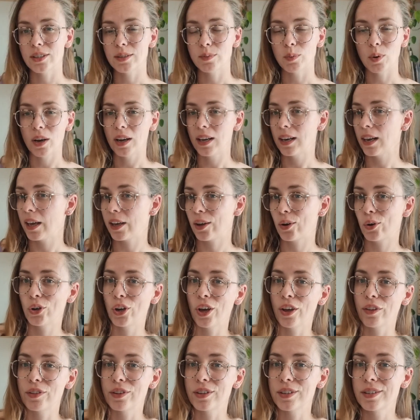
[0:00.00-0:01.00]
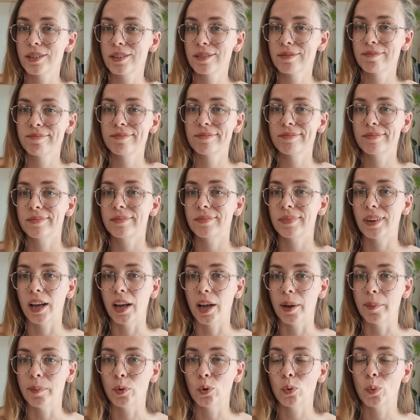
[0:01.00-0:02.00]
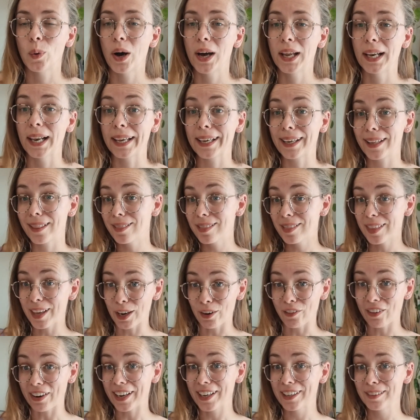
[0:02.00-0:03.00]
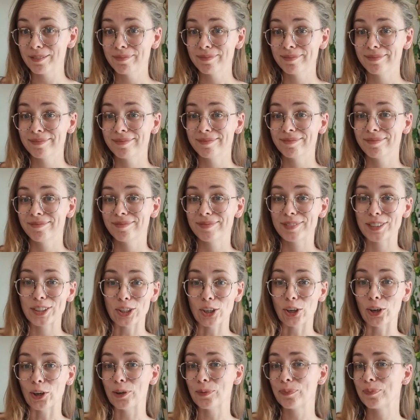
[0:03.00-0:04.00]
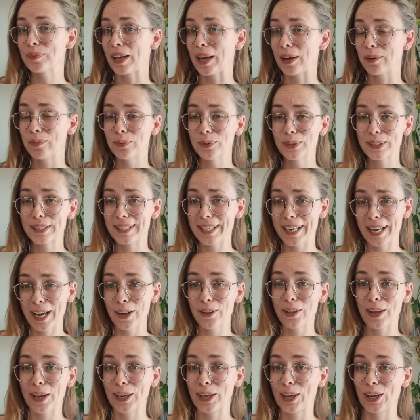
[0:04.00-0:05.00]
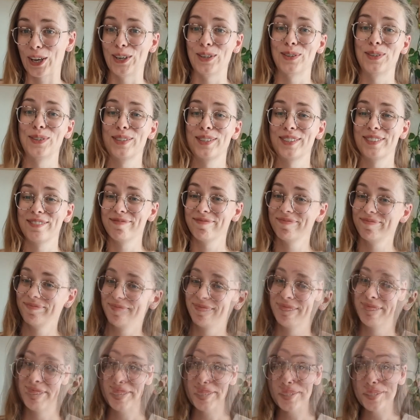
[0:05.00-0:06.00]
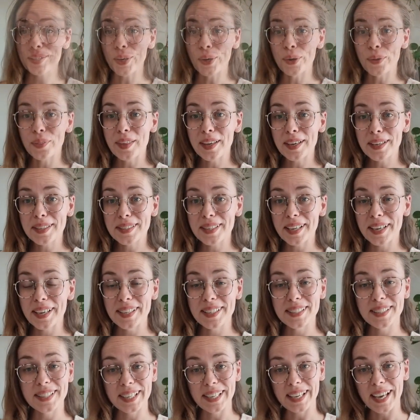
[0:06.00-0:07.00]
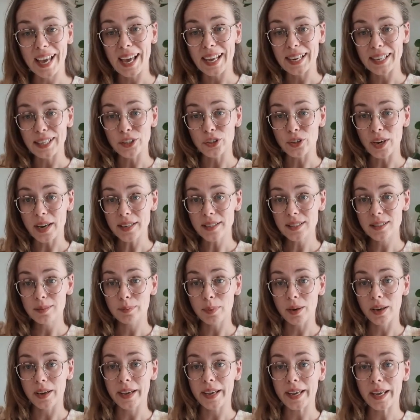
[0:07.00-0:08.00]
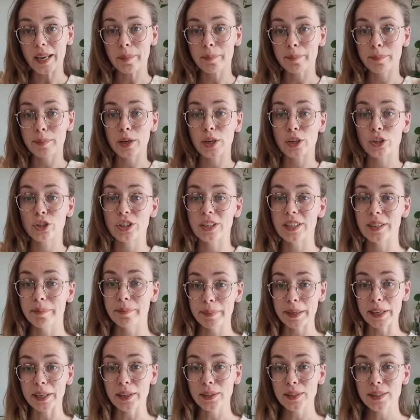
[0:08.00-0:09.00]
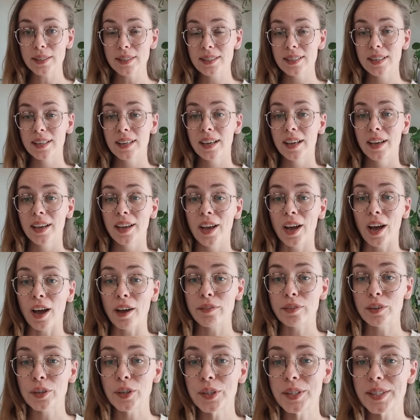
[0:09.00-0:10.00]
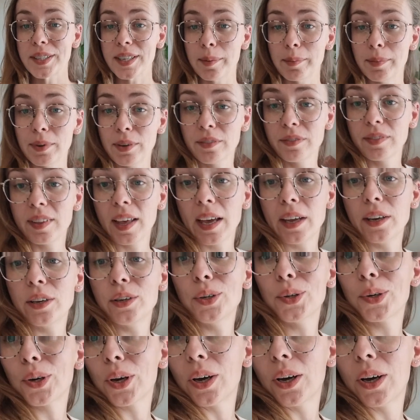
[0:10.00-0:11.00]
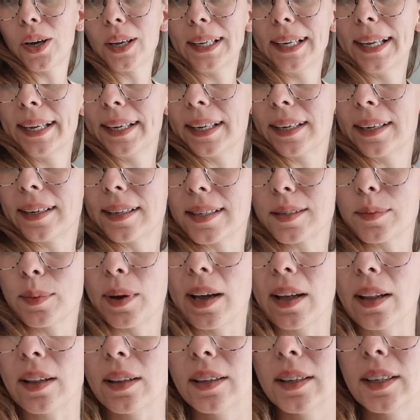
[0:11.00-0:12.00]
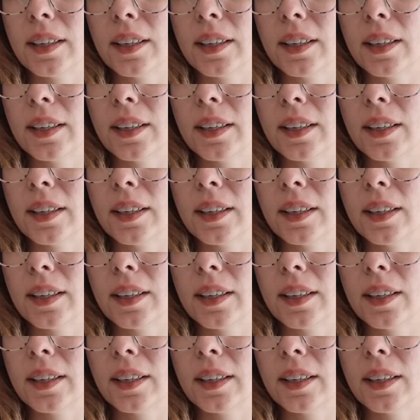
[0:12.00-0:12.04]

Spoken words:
what I like on others or what I like in theory. So yeah, we'll see how that goes. So this is the Ellie dress by Merchant Mills. I've used some of their Nougat linen as well